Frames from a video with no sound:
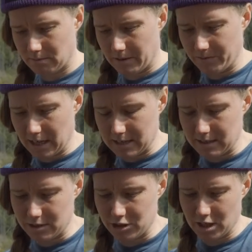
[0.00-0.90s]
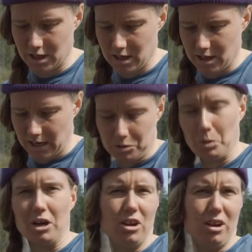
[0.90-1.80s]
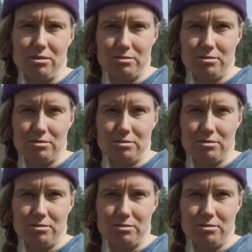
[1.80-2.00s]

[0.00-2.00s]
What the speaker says: advantage. I just want to know.